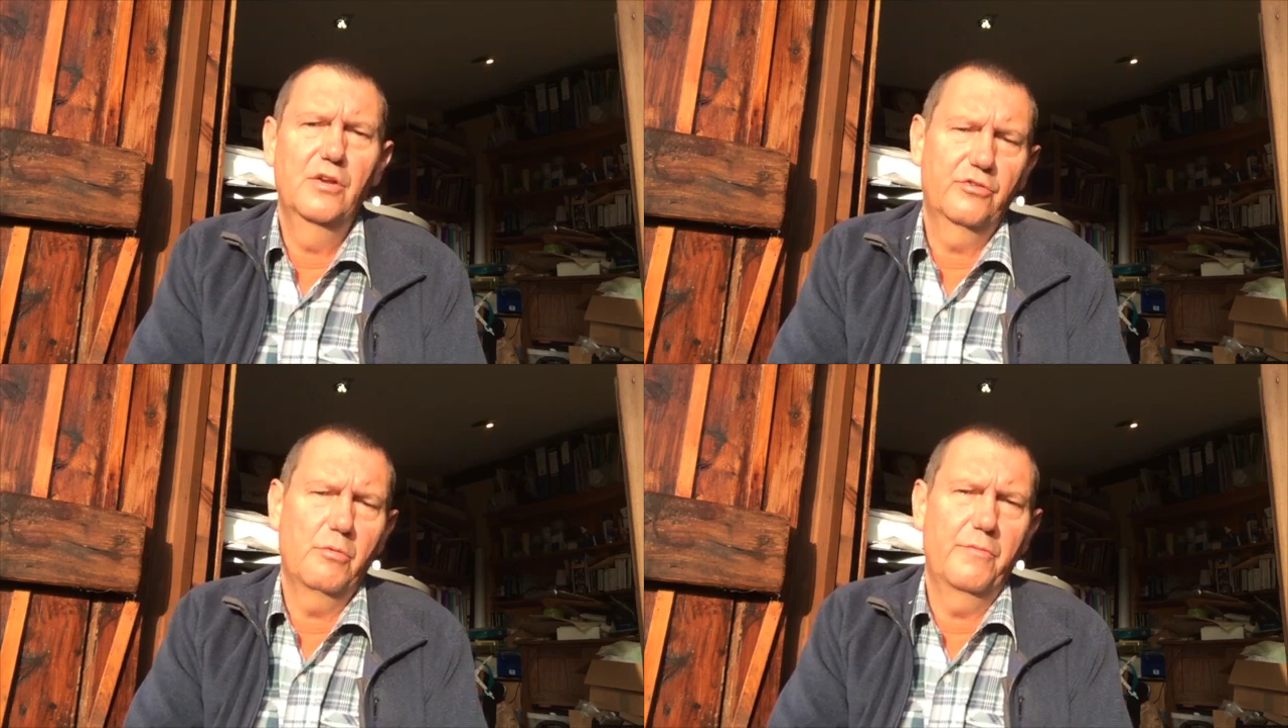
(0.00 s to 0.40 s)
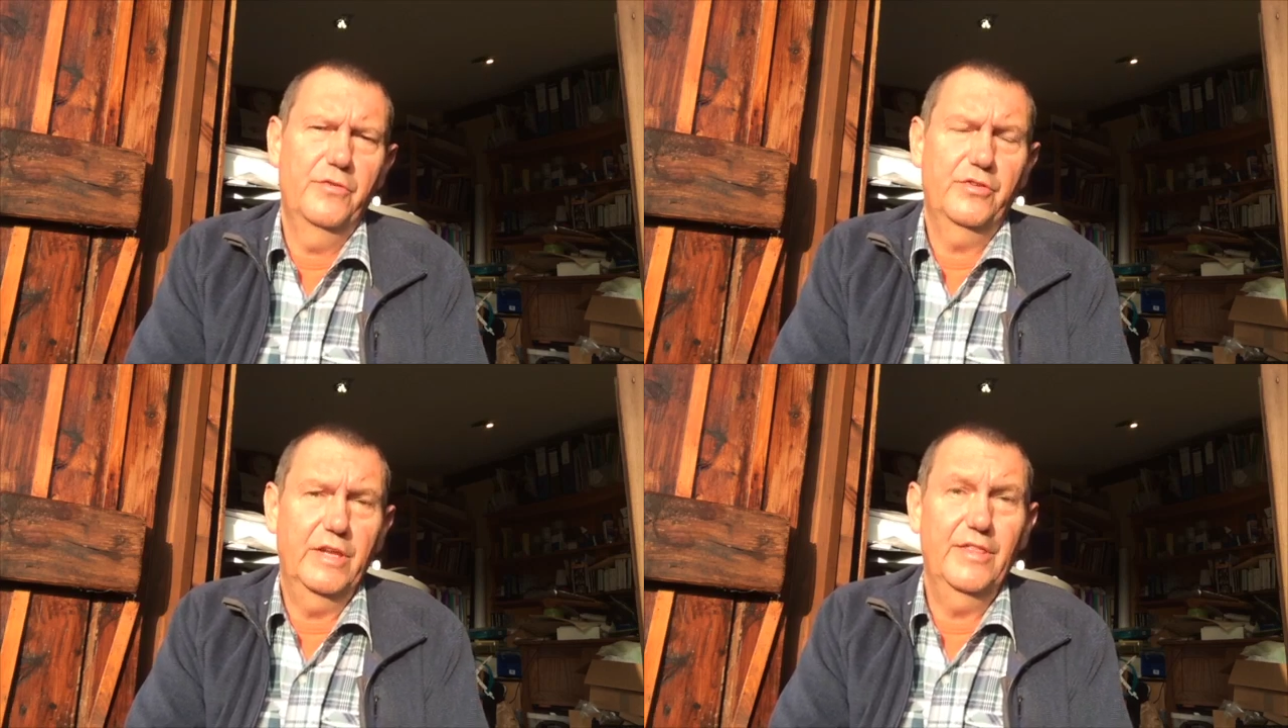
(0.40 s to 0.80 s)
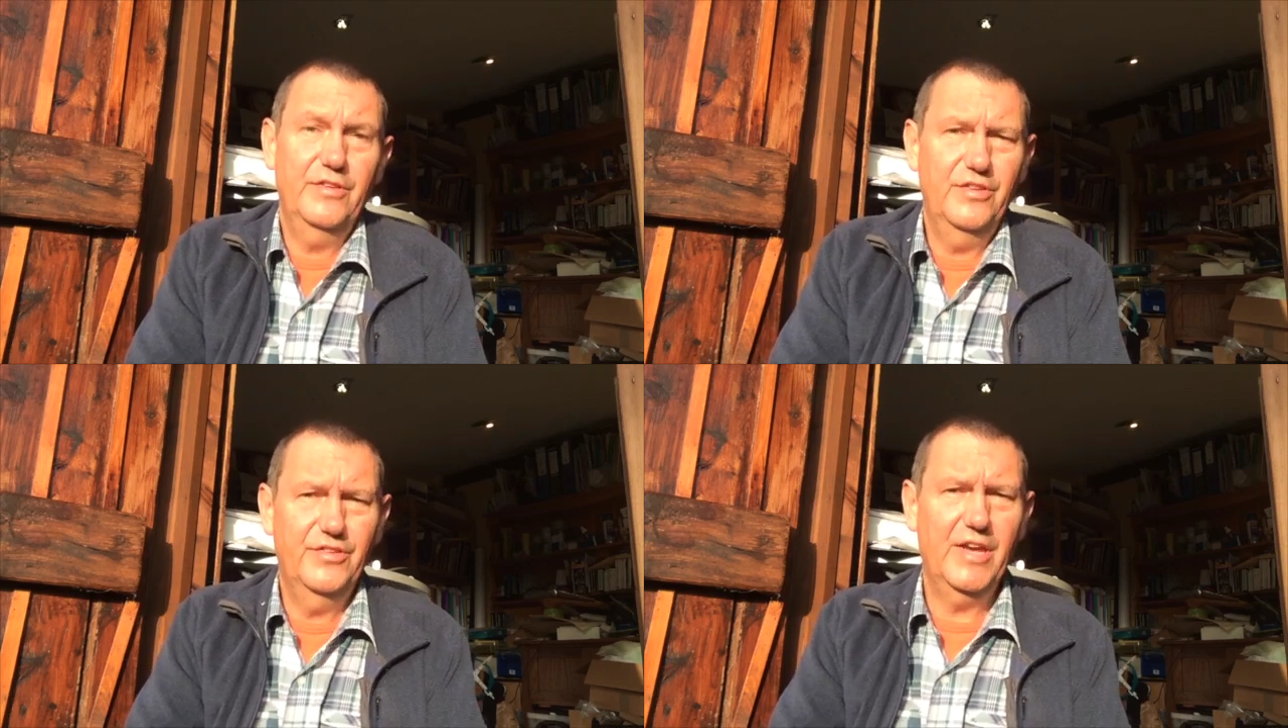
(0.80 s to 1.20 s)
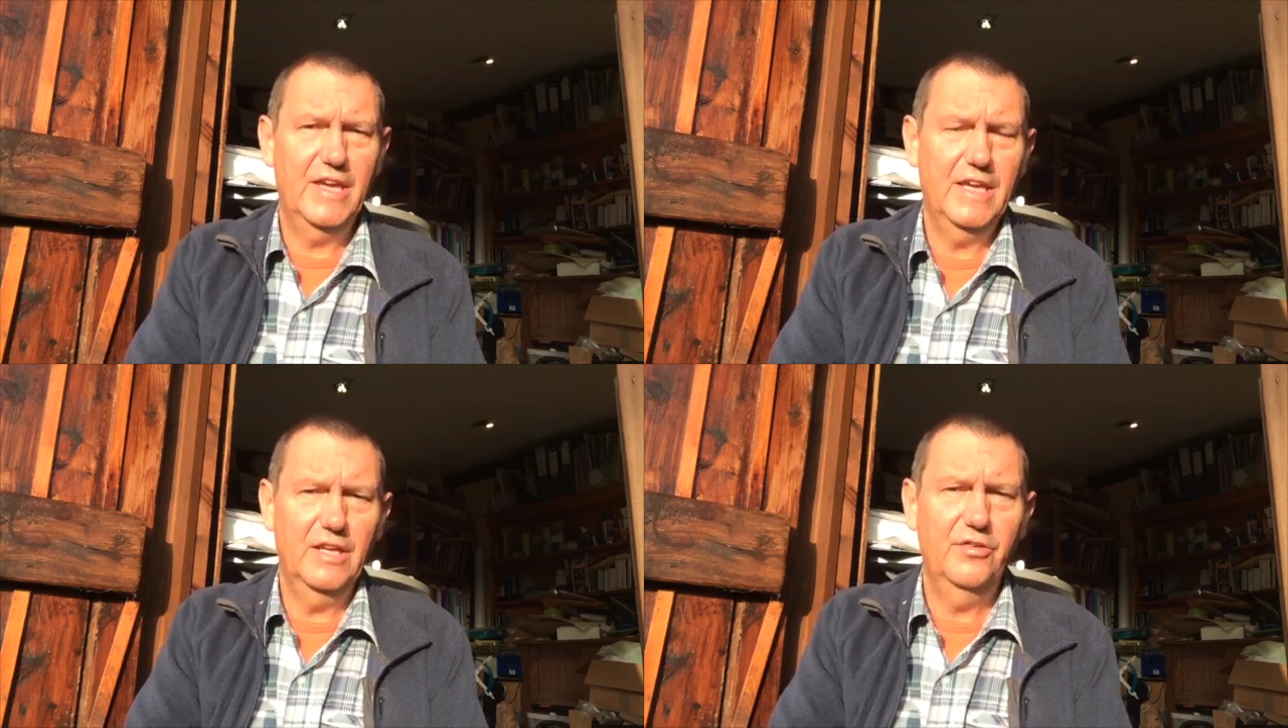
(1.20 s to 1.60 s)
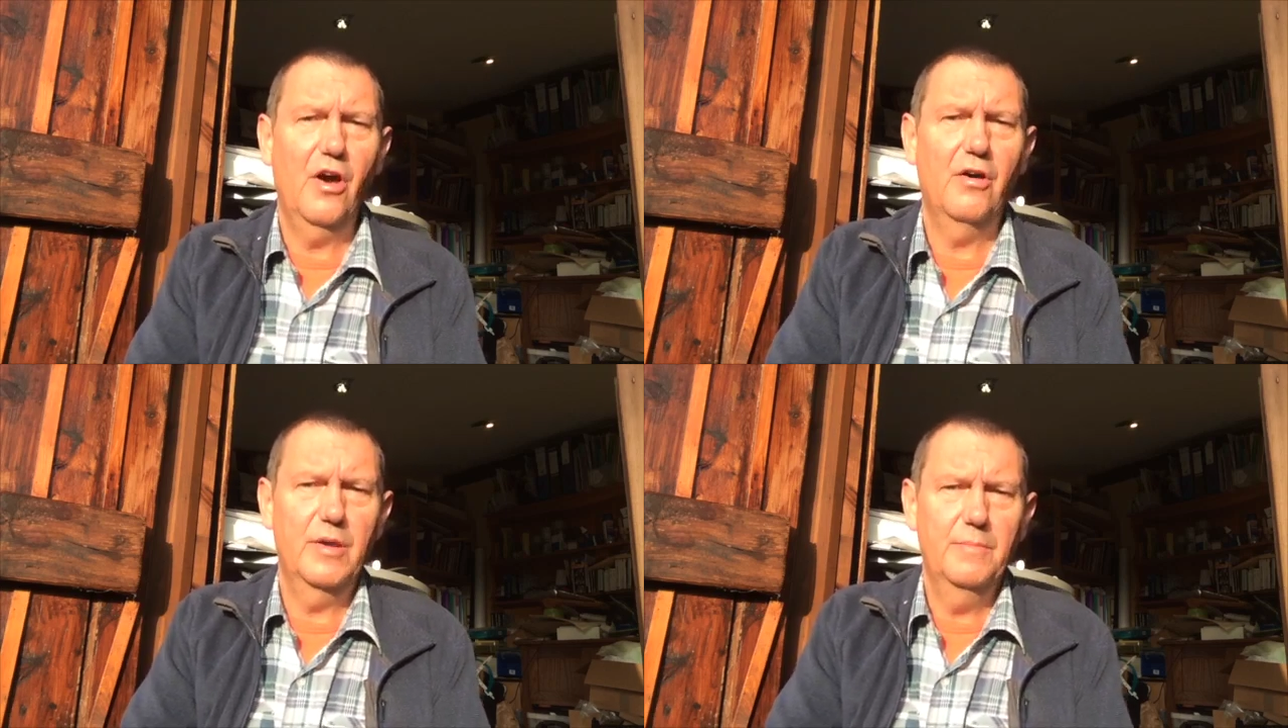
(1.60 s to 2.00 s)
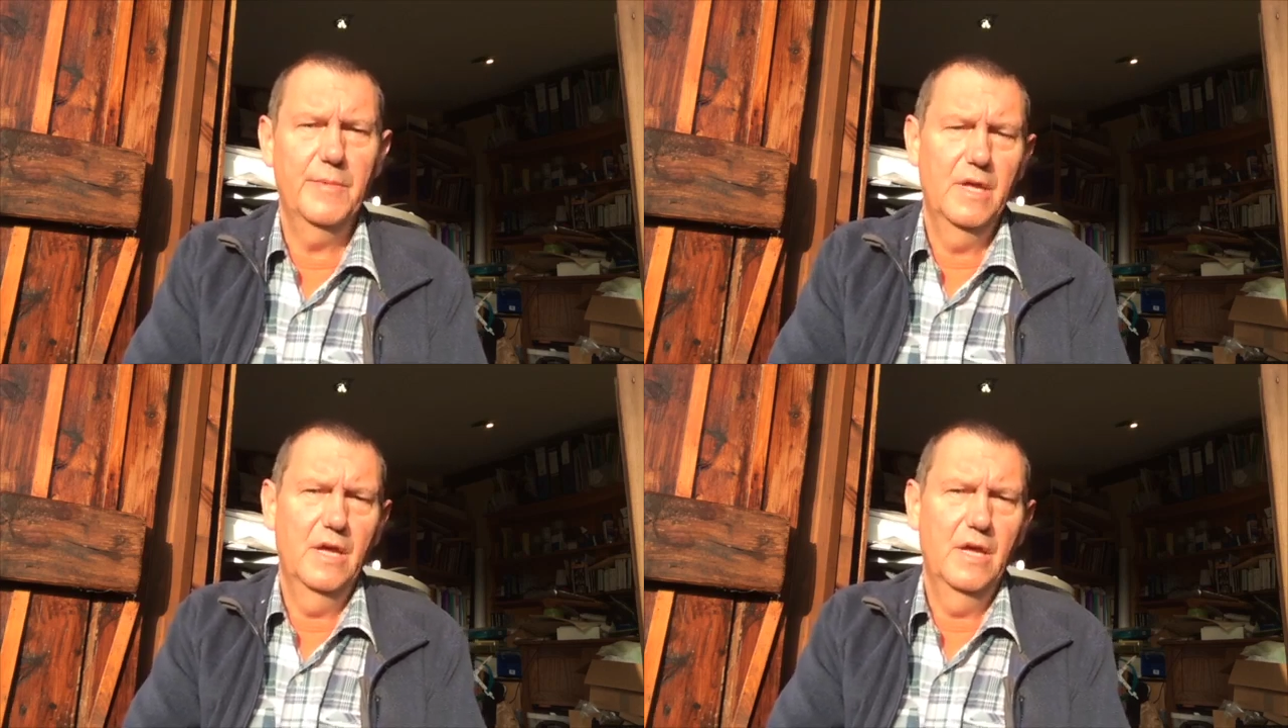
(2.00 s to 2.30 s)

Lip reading: So obviously this is taking time,